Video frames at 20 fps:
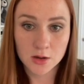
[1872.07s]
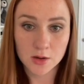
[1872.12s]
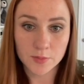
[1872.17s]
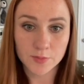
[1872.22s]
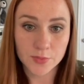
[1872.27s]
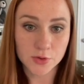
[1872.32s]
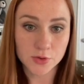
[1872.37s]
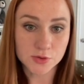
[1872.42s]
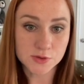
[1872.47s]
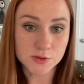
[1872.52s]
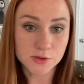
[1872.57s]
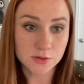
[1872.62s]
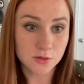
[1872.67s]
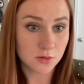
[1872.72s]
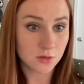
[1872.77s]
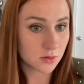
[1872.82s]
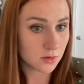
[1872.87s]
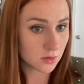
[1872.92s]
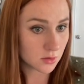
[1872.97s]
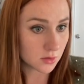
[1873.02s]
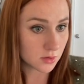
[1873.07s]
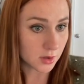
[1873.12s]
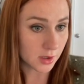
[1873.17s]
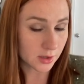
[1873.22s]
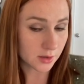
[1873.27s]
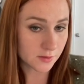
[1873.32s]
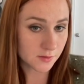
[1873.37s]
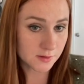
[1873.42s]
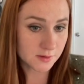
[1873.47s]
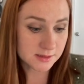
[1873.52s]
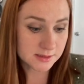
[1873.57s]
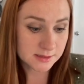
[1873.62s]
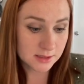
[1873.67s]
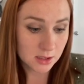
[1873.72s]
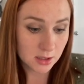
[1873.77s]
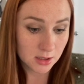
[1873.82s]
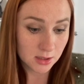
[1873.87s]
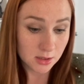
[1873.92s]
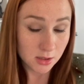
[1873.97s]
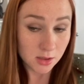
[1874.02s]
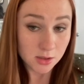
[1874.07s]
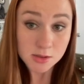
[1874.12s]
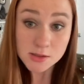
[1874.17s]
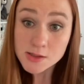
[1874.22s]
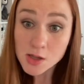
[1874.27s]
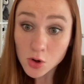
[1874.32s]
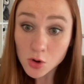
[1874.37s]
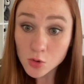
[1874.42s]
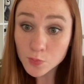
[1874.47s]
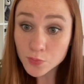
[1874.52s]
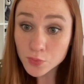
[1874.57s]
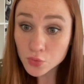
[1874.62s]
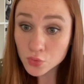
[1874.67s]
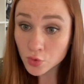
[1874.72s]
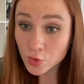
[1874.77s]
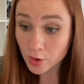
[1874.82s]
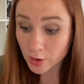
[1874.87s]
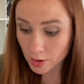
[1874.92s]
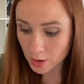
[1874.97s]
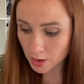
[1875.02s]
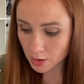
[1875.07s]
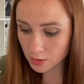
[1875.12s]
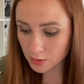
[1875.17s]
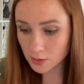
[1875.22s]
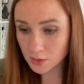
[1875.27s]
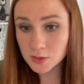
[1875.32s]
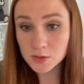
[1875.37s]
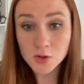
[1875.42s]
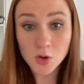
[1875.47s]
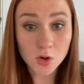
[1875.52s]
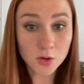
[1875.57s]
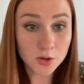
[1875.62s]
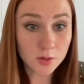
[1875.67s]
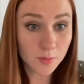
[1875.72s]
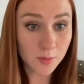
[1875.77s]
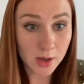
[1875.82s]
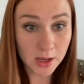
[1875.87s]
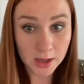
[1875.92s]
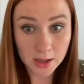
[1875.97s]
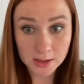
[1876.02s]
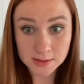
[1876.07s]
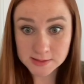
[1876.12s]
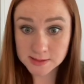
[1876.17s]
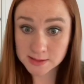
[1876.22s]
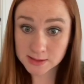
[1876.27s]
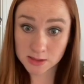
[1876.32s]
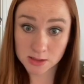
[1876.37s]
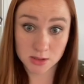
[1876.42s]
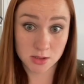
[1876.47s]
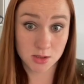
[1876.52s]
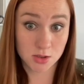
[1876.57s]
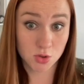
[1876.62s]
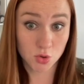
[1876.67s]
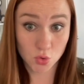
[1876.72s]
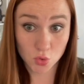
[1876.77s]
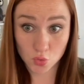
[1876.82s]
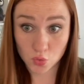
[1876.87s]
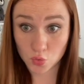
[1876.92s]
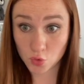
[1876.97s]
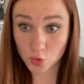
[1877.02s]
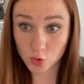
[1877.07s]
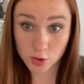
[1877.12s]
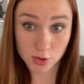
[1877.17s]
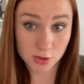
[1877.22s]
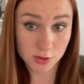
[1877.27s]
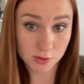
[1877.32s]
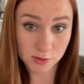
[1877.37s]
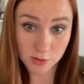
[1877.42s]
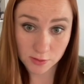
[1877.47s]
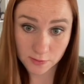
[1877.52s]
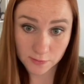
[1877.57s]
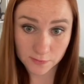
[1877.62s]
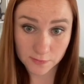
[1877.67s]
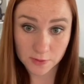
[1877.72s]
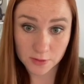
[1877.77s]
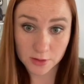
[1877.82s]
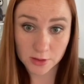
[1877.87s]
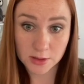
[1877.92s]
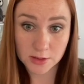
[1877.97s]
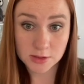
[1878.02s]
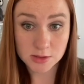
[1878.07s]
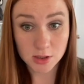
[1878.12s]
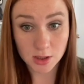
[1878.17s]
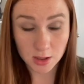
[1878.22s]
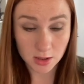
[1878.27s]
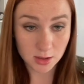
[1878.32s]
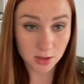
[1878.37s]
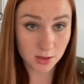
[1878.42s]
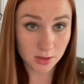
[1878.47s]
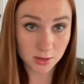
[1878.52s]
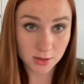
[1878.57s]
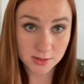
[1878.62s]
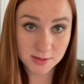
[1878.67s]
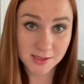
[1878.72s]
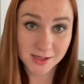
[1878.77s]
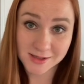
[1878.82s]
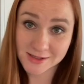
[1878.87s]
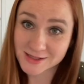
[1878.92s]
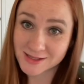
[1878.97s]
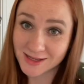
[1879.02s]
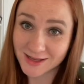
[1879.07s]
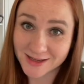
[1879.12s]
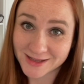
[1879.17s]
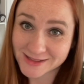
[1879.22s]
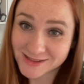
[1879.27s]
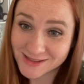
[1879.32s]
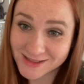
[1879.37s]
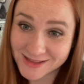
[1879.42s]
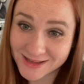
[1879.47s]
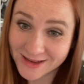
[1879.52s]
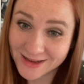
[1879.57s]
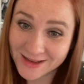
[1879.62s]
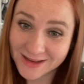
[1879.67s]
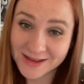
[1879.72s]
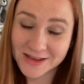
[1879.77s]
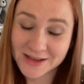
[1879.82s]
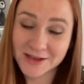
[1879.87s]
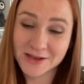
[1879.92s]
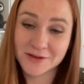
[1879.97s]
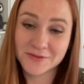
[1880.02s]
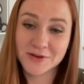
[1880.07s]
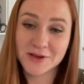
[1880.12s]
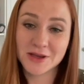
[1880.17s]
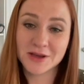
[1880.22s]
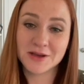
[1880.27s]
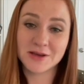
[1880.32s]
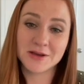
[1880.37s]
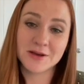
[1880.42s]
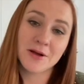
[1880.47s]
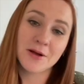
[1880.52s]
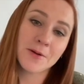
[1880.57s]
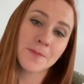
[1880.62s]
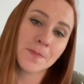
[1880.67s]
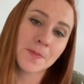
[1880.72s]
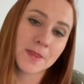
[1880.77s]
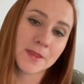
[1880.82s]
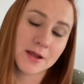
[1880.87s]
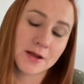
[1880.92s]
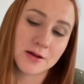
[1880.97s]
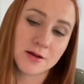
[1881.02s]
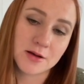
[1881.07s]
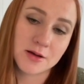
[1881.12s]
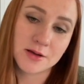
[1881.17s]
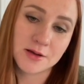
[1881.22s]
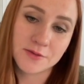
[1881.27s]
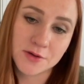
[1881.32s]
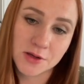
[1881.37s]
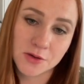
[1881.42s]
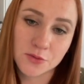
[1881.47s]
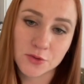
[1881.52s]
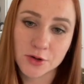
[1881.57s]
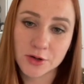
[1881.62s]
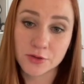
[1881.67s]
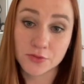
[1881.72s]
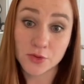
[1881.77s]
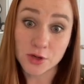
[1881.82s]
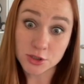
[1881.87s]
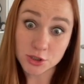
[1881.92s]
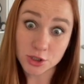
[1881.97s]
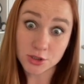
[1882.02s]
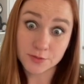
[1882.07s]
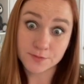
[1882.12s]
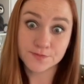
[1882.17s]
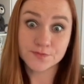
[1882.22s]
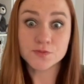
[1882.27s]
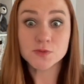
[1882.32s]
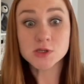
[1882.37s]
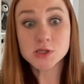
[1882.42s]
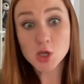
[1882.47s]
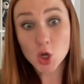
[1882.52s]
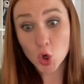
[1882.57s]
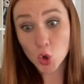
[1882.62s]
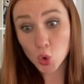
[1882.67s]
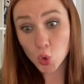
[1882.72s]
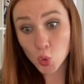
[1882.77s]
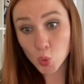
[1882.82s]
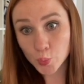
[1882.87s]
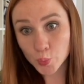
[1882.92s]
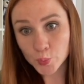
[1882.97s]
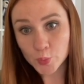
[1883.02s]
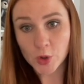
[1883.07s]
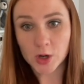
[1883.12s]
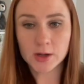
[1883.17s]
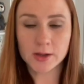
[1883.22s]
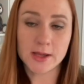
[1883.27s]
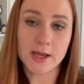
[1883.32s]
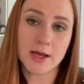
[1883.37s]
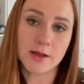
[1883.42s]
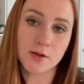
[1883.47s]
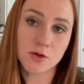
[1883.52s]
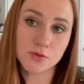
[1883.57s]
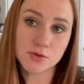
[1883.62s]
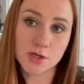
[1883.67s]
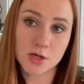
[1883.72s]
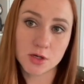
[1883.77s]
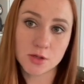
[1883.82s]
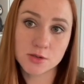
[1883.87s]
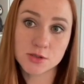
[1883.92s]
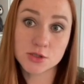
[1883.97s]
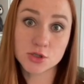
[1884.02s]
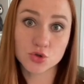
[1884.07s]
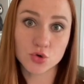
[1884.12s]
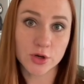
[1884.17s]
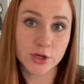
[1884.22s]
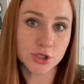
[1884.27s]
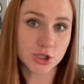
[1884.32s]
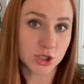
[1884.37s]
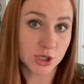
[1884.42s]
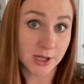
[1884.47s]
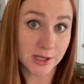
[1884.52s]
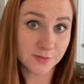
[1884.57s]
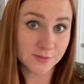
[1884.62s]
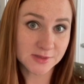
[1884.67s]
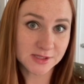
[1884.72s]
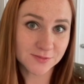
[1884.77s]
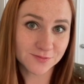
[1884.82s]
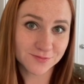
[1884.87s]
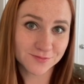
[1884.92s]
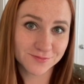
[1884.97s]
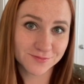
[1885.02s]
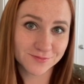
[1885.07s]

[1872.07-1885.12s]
a person like this. So poor Elon Musk wouldn't find any success if he were in Russia. So yeah, those are strange names.